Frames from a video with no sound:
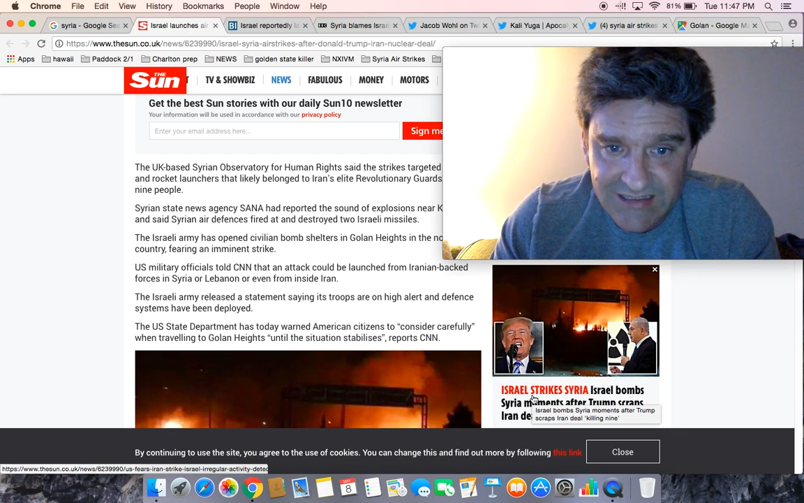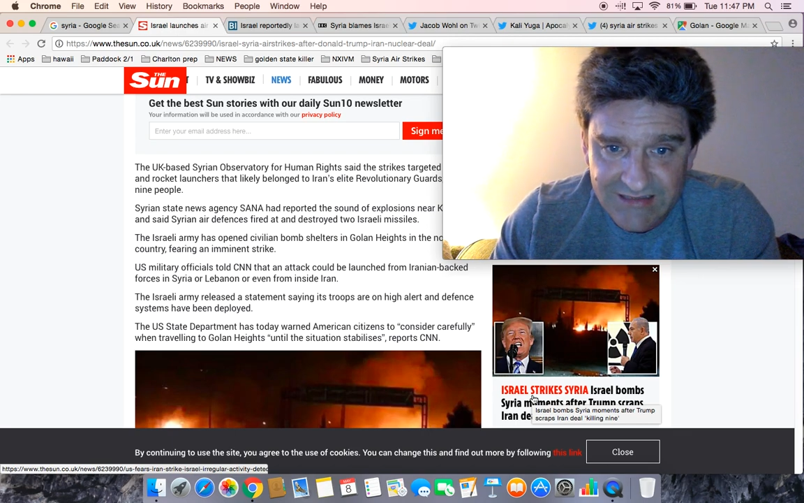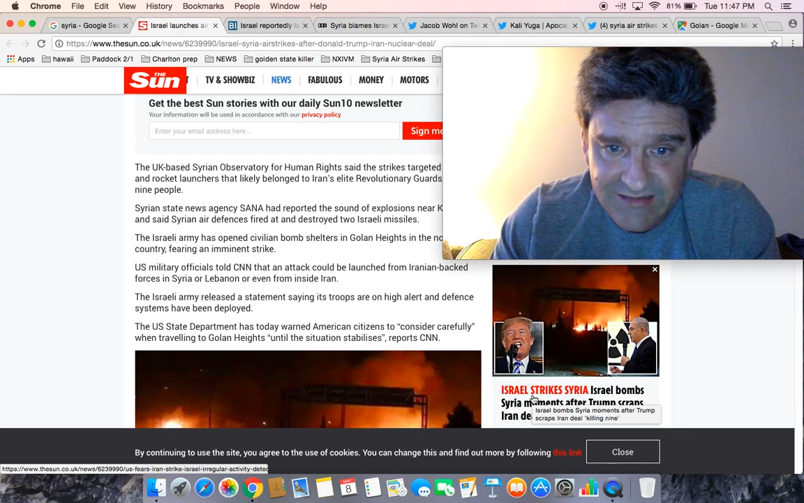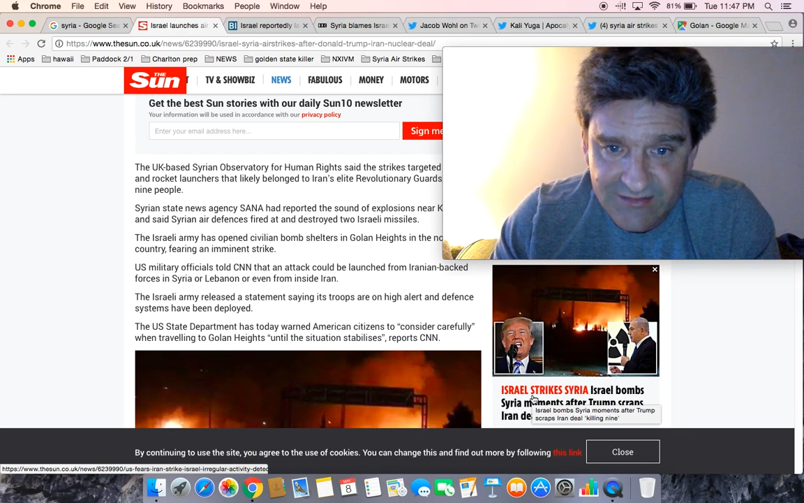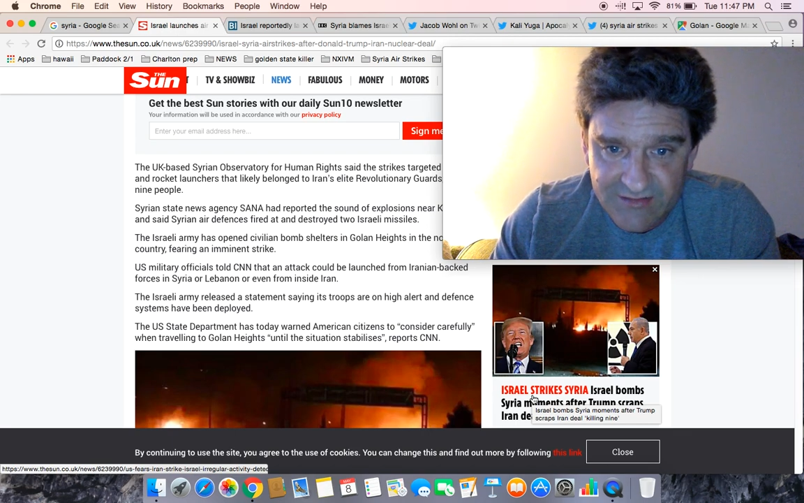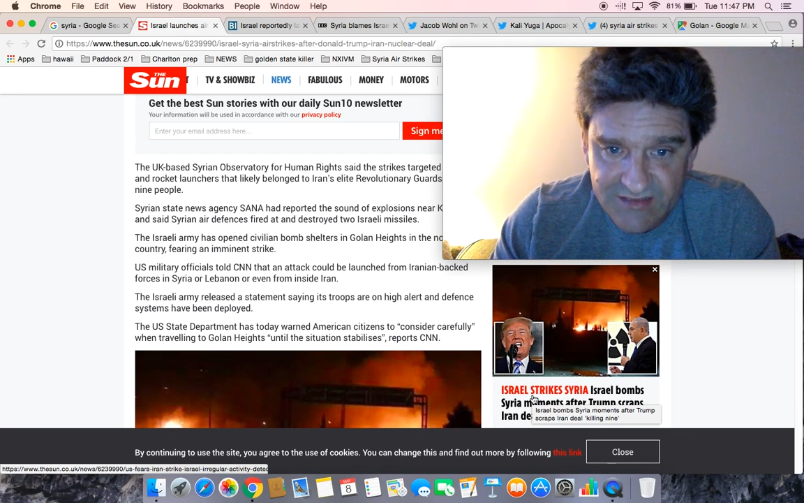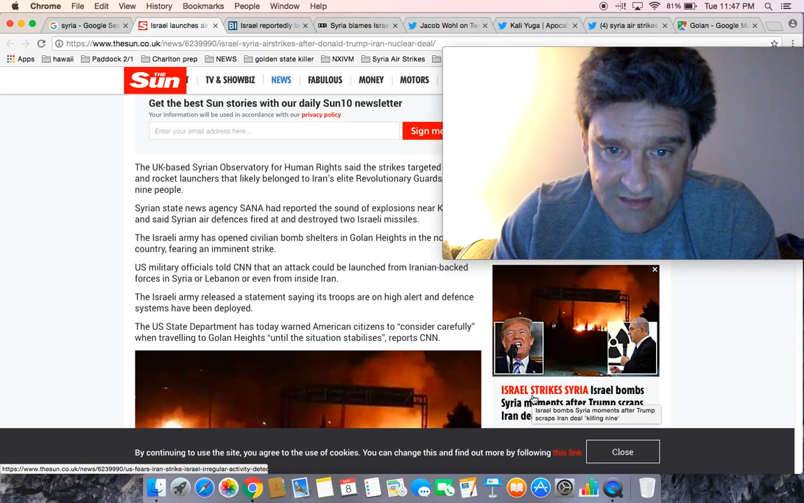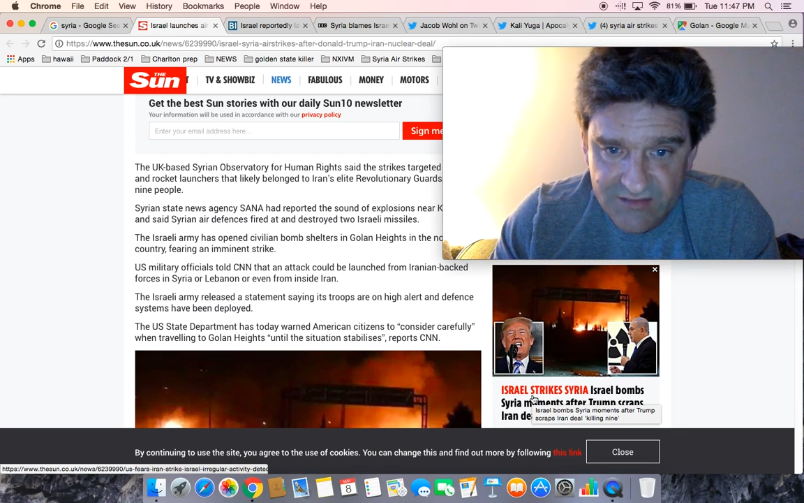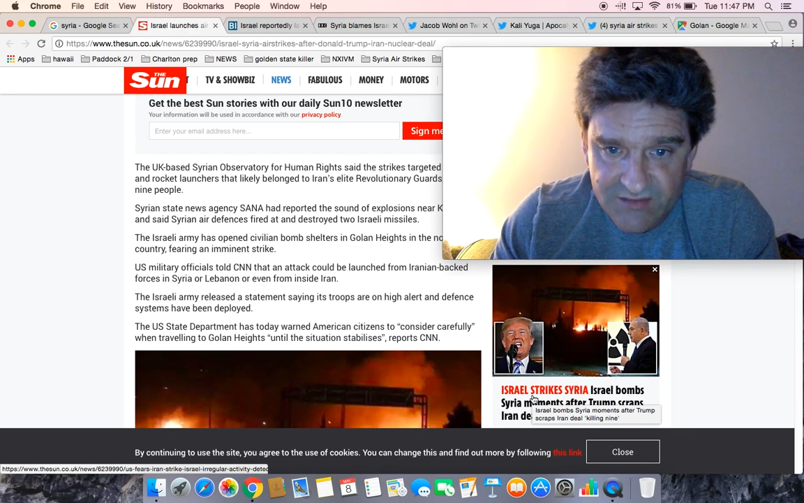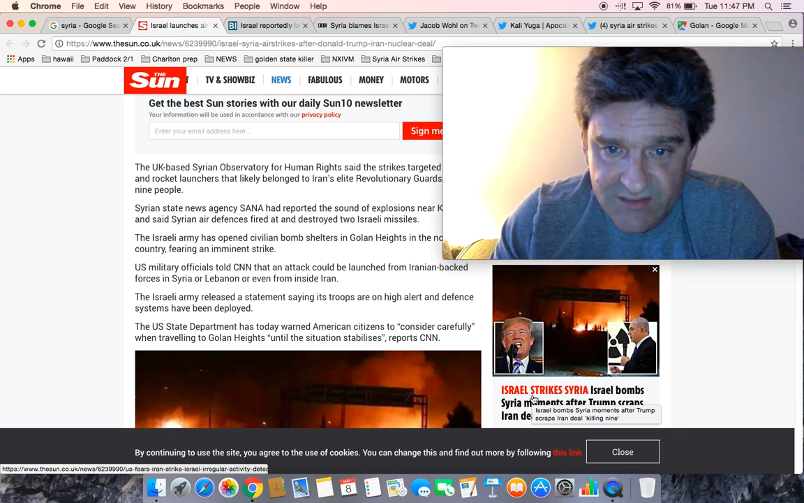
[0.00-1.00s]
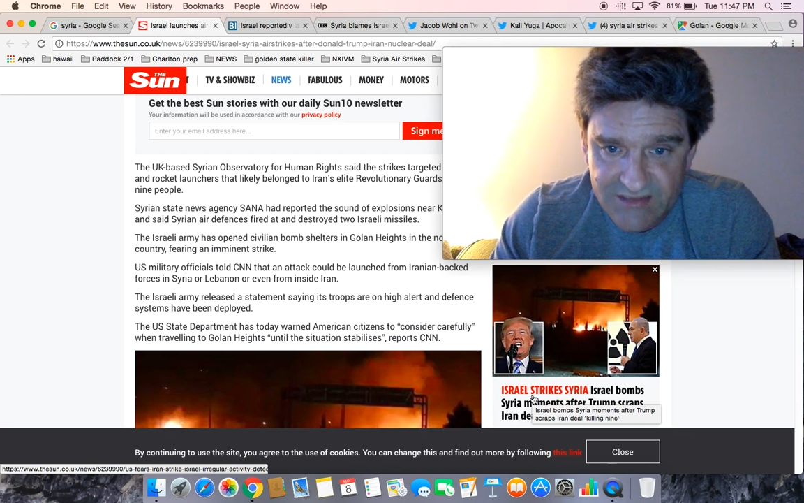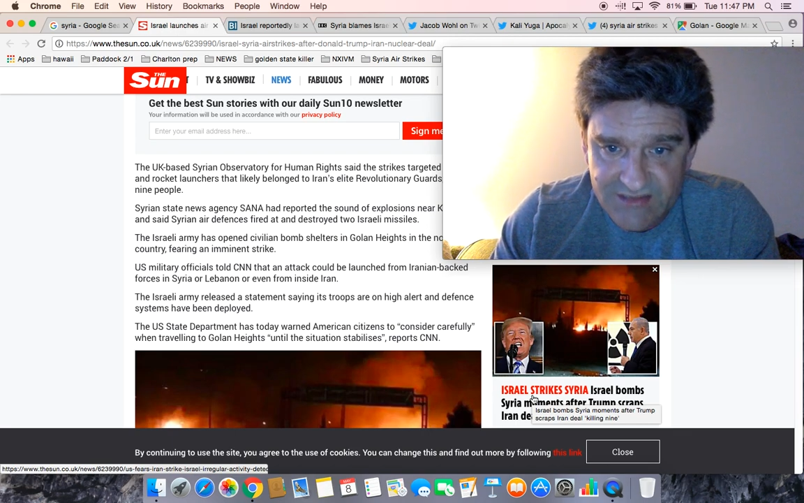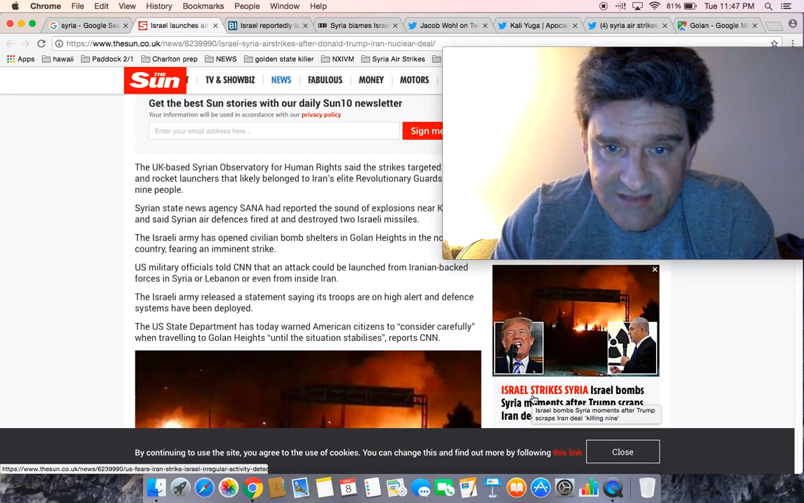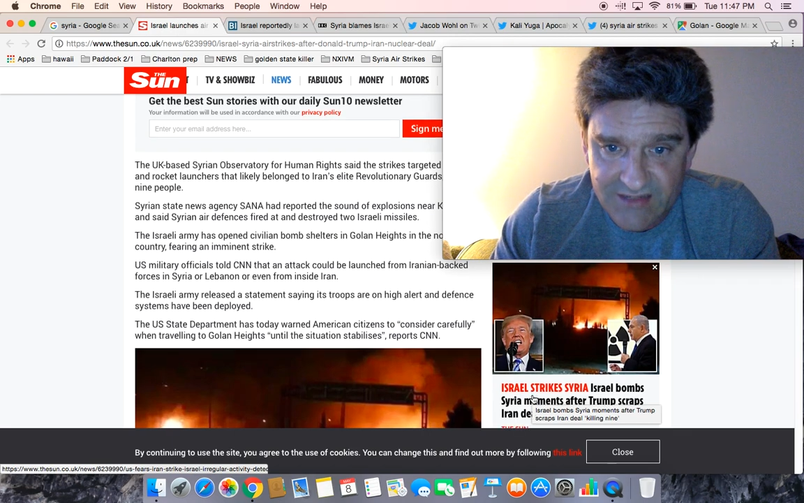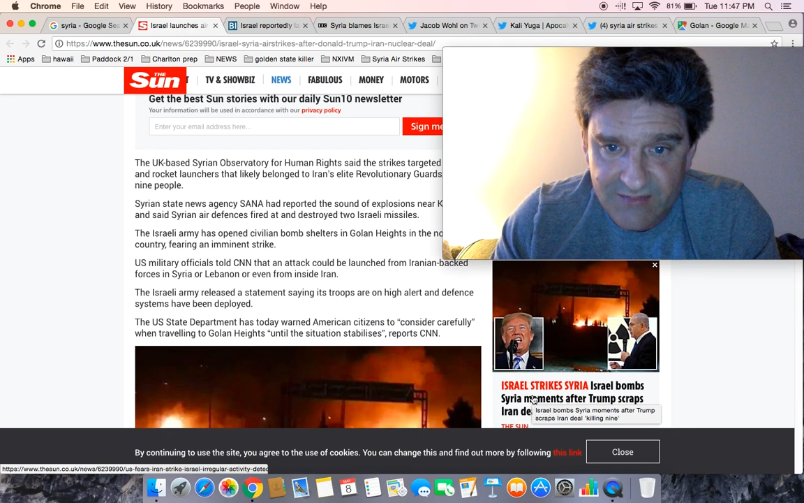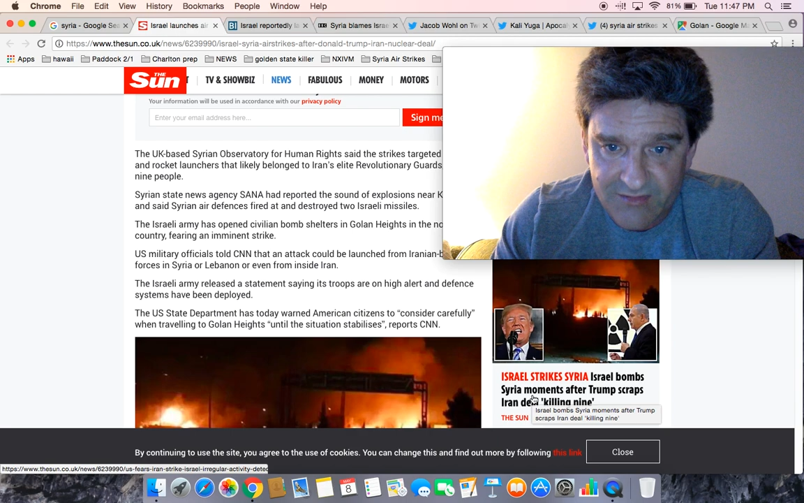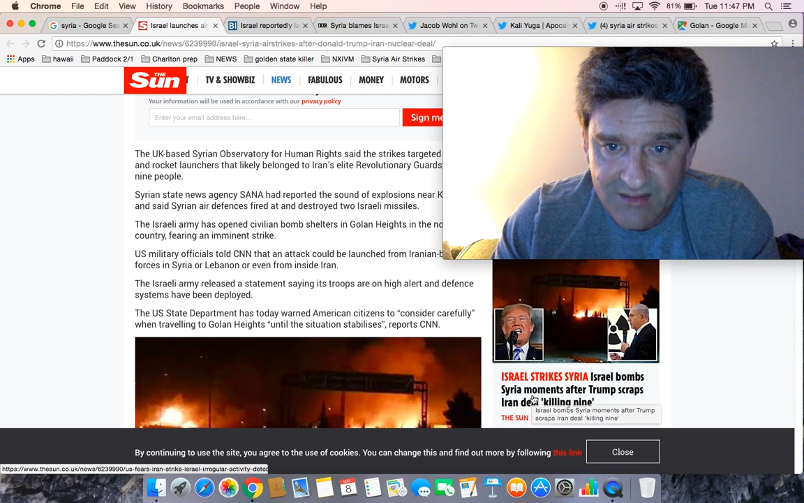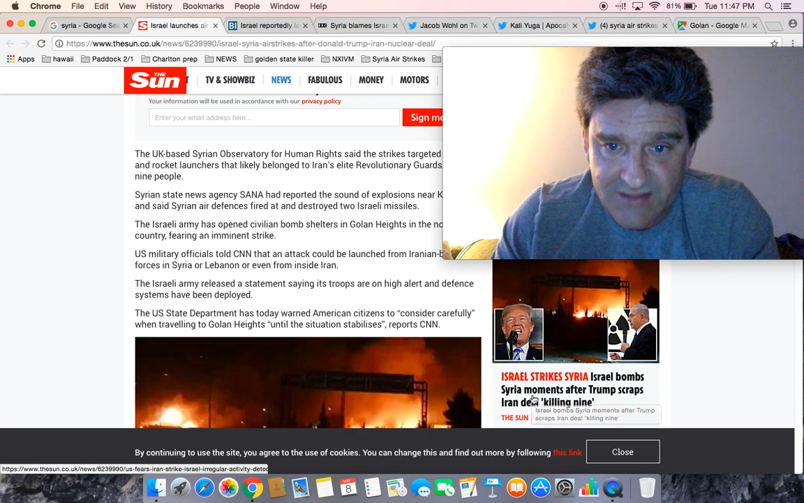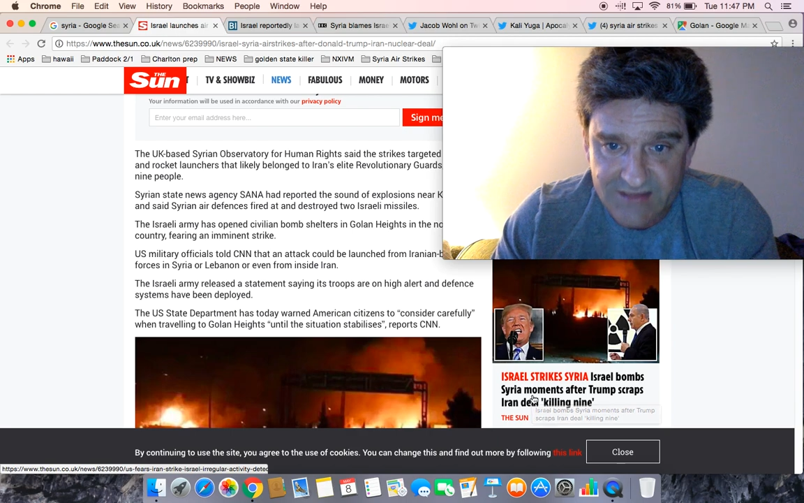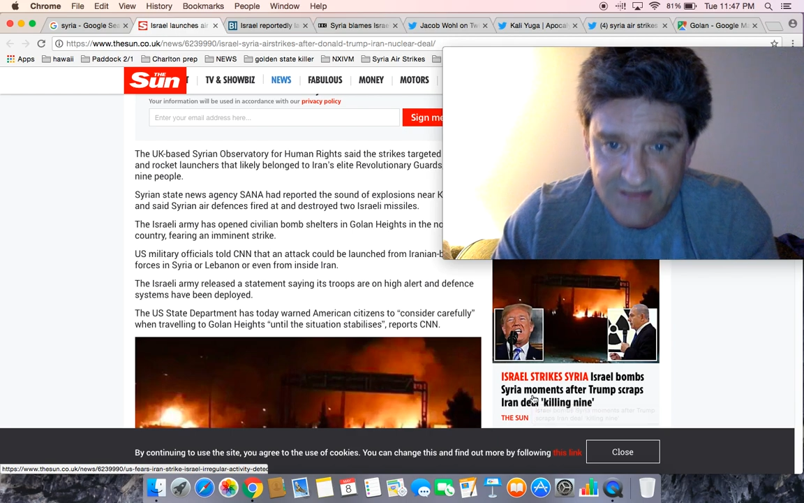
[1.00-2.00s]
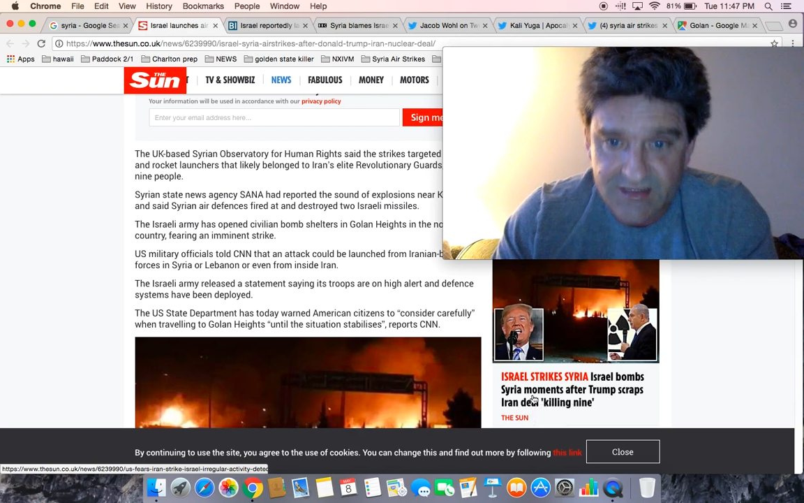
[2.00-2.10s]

until the situation stabilizes,